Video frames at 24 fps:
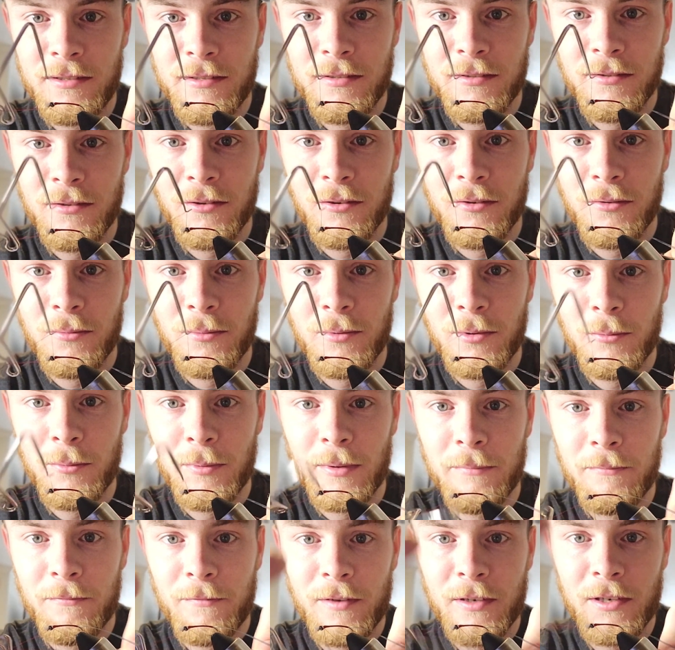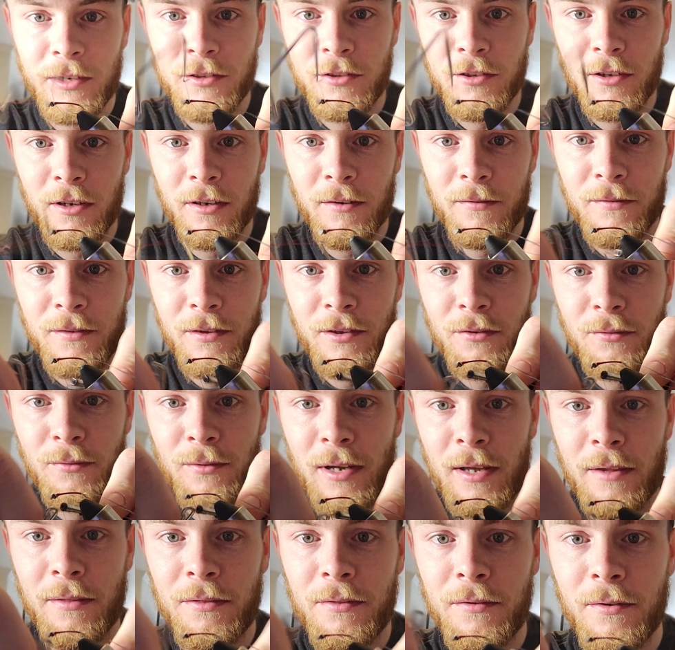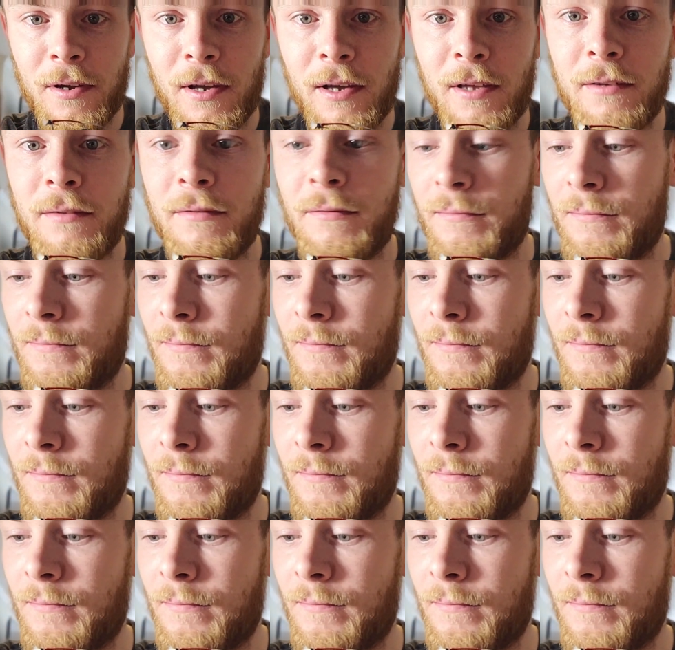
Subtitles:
so we'll whip finish off this red thread